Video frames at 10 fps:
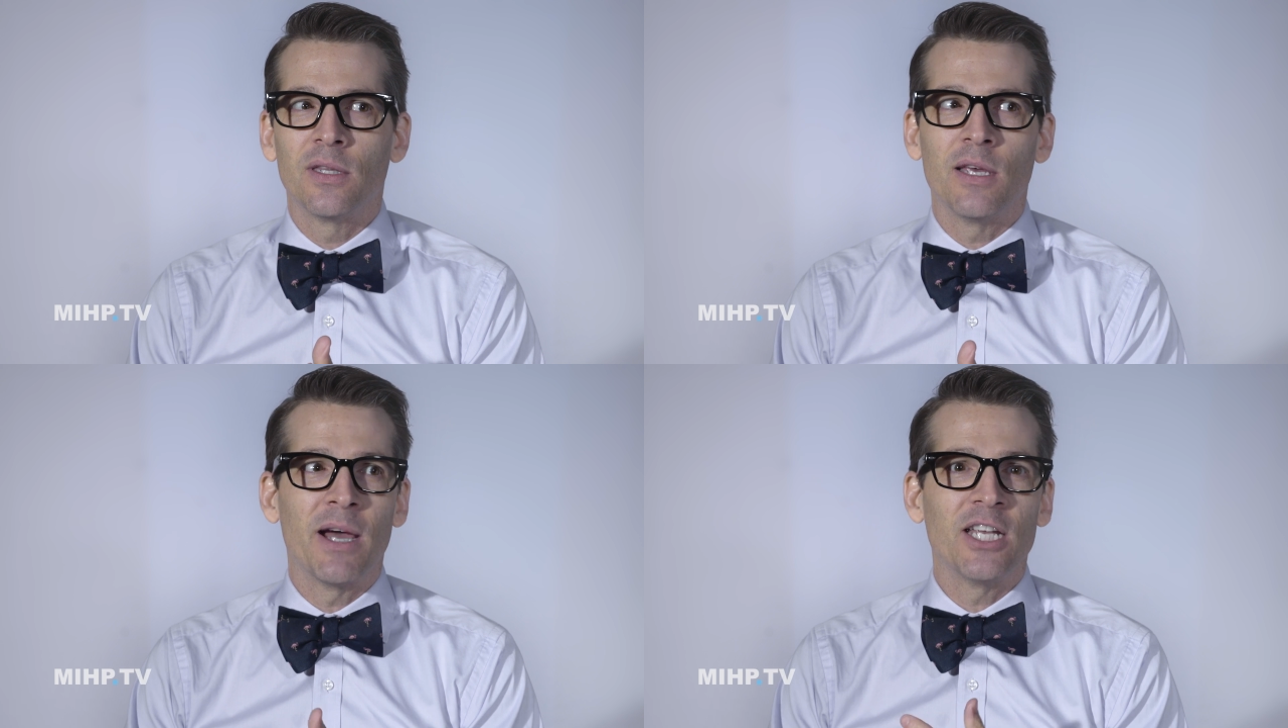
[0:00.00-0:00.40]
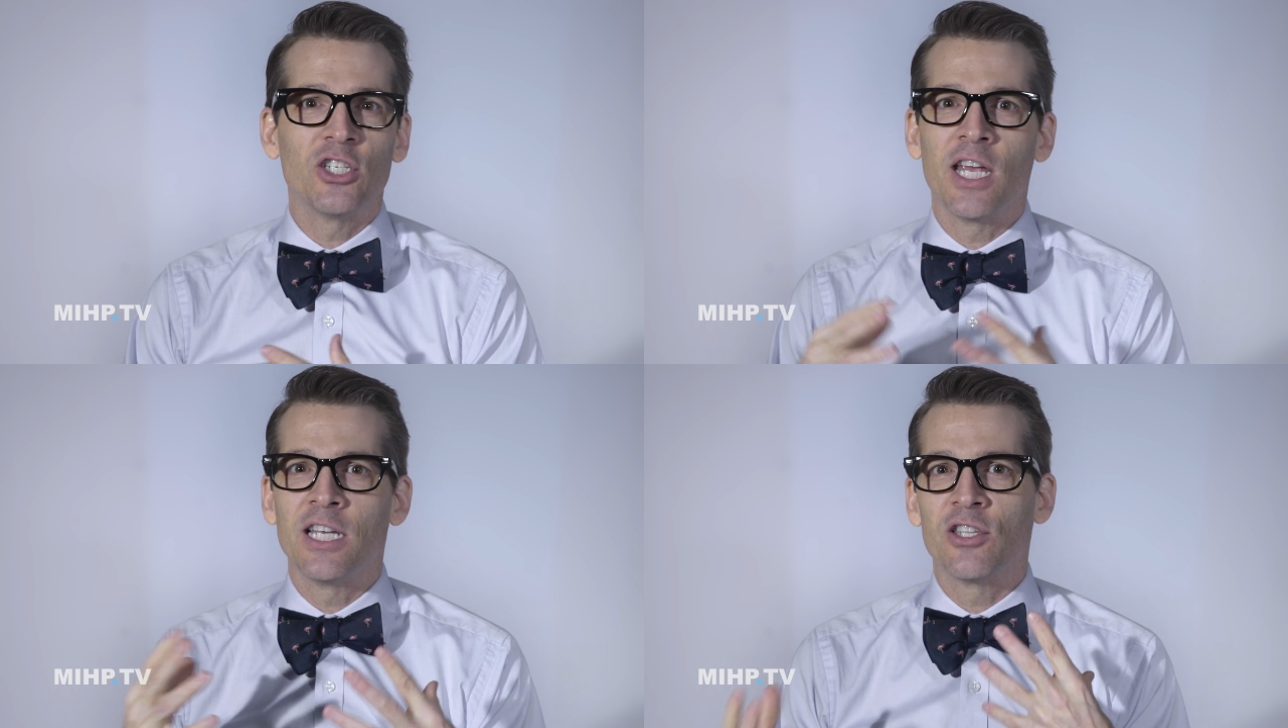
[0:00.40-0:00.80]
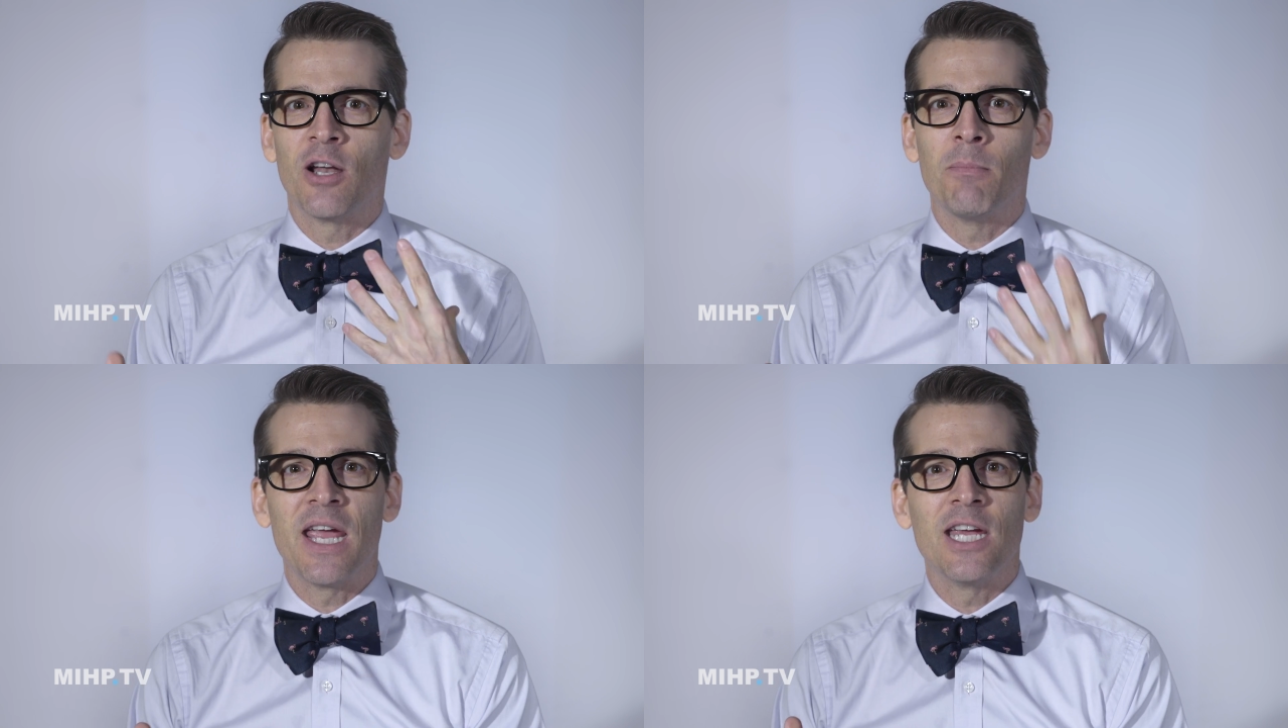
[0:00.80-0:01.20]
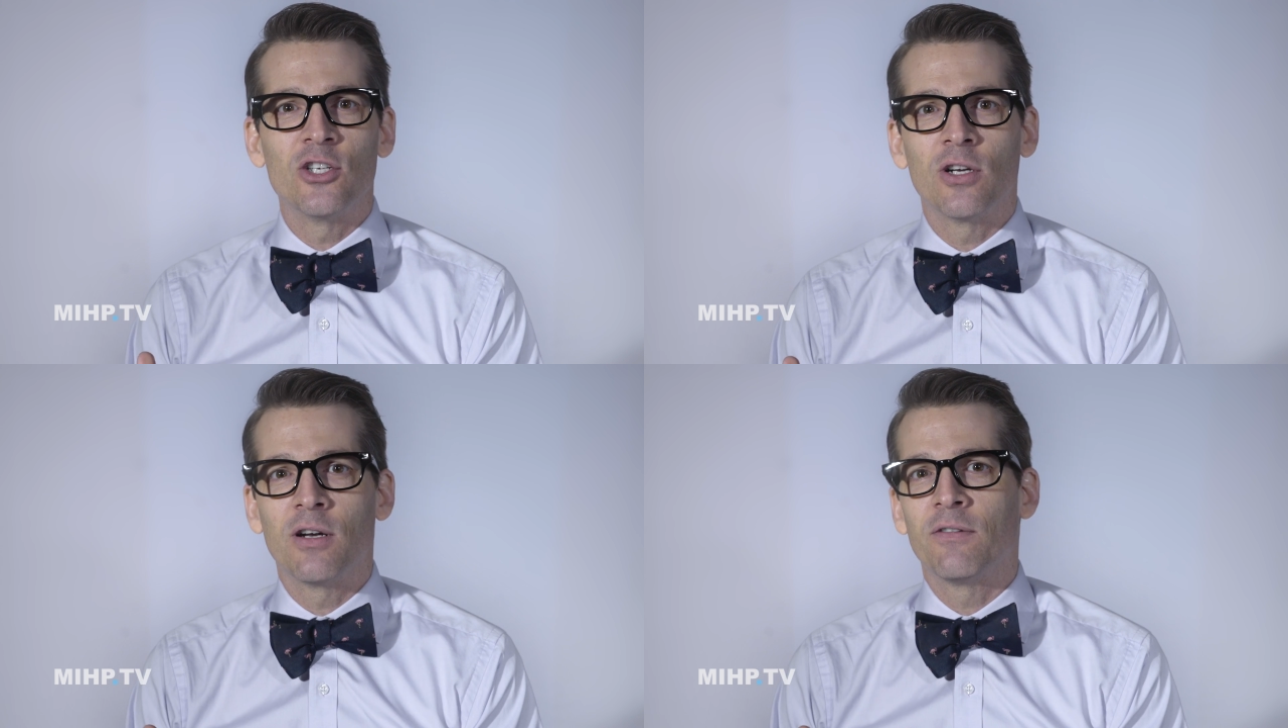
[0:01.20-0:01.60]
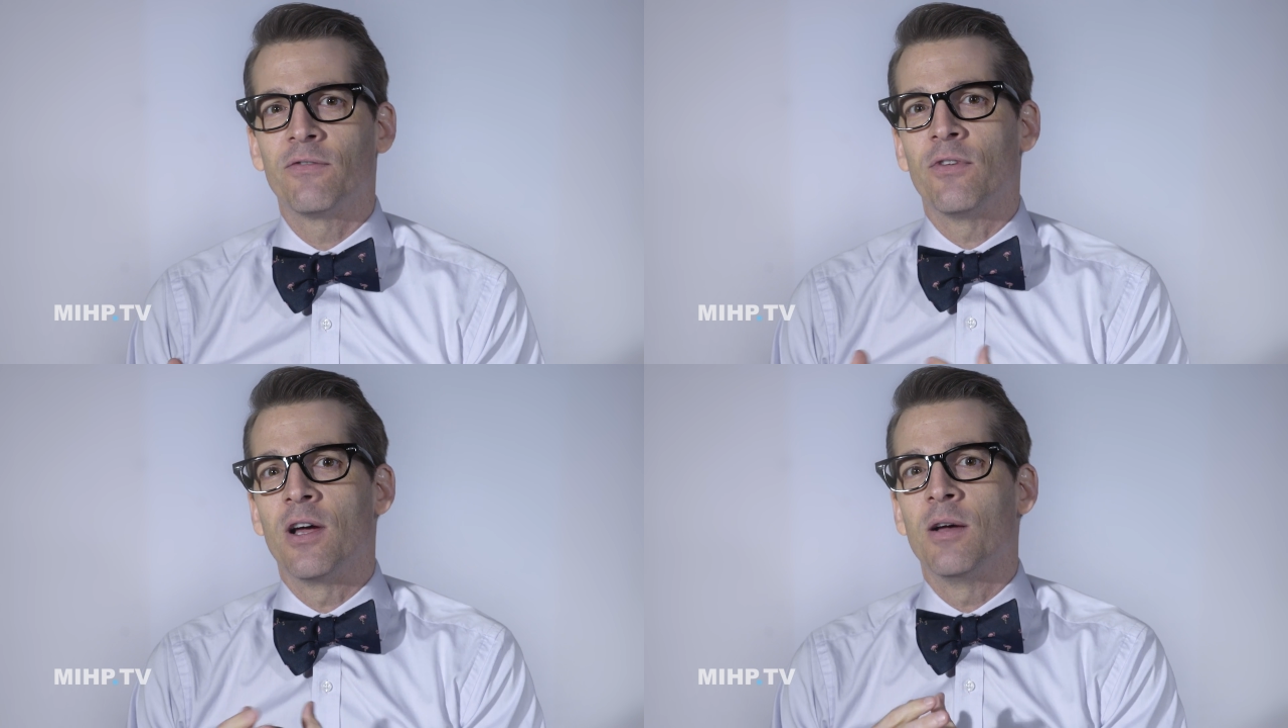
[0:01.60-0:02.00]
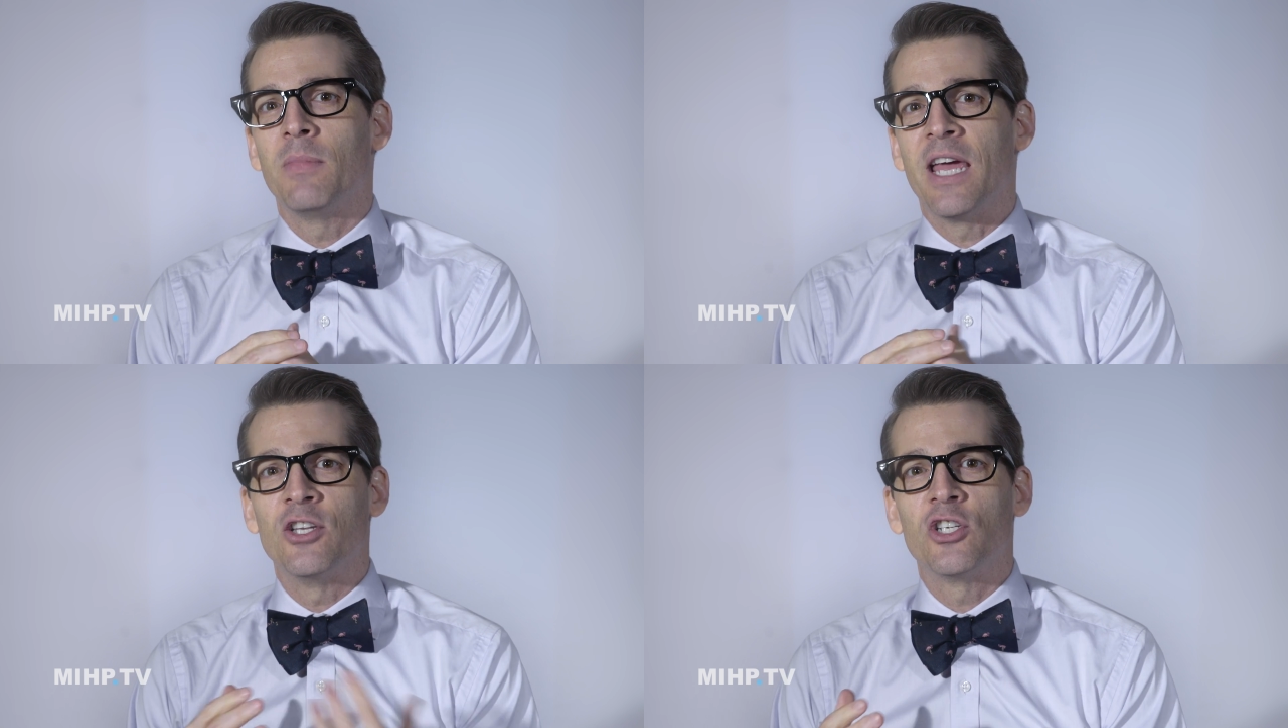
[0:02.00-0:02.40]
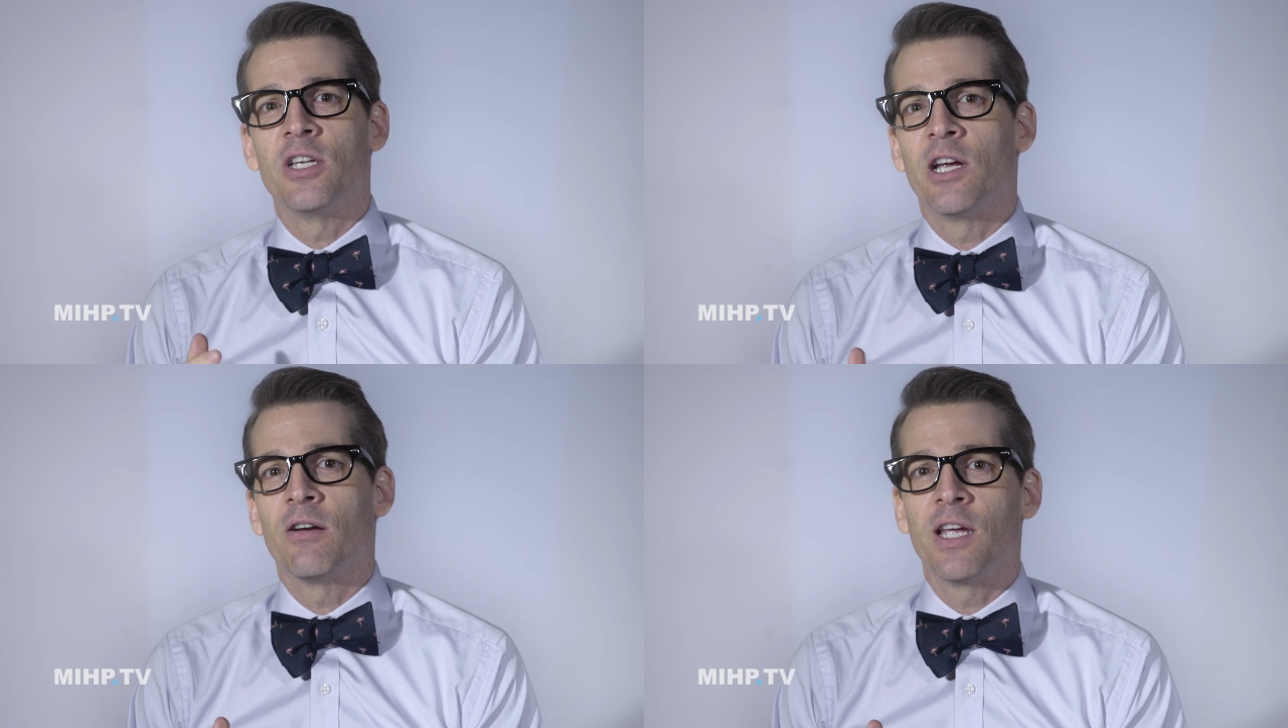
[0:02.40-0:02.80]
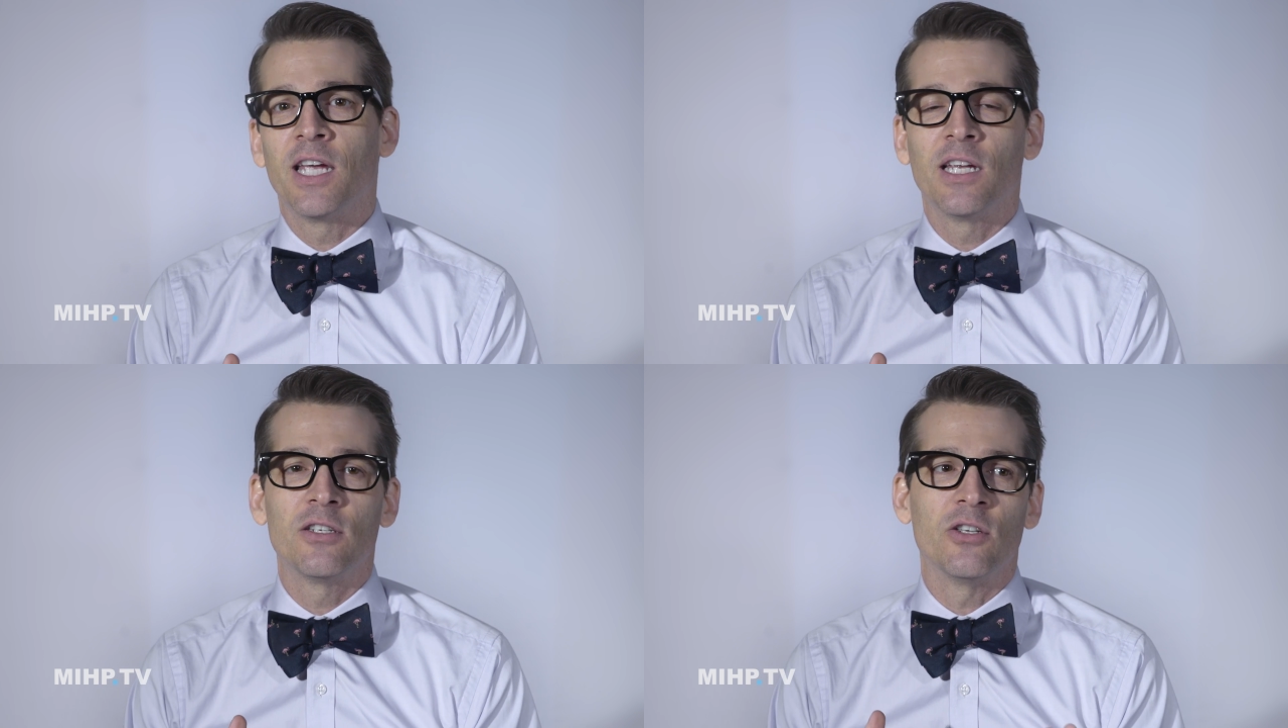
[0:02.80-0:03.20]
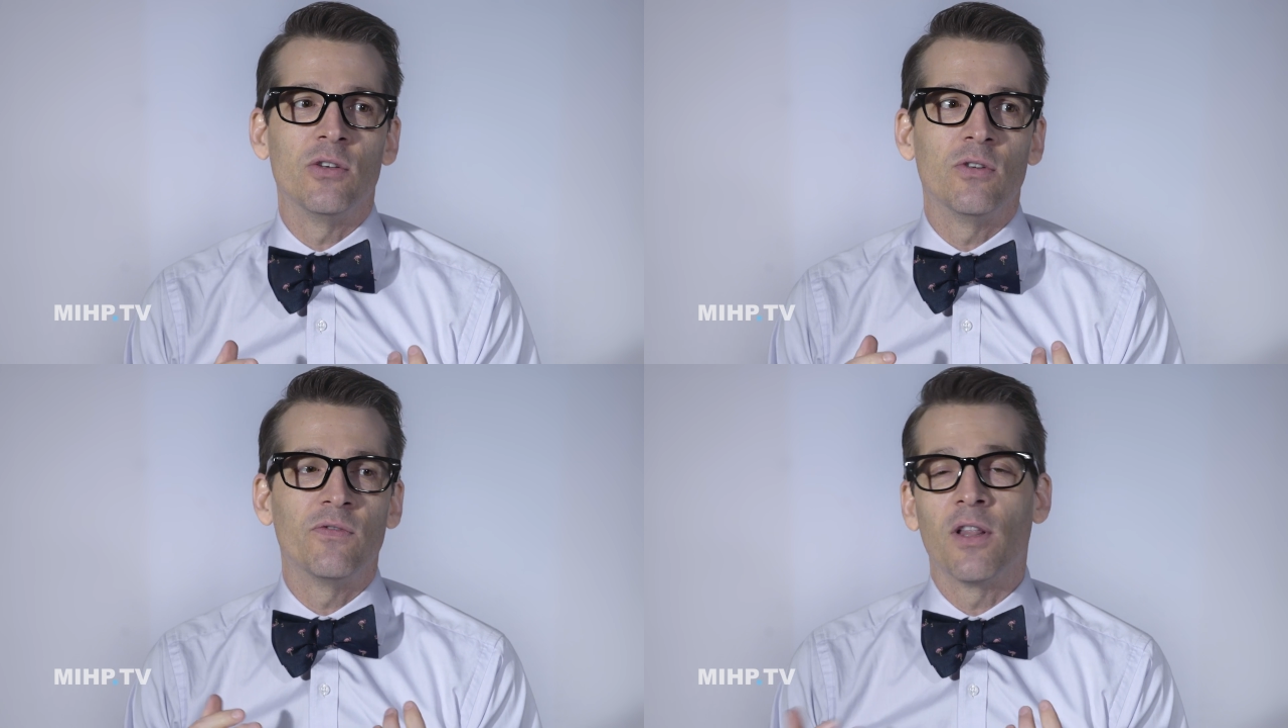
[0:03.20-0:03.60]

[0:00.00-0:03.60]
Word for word: they might change their major from engineering to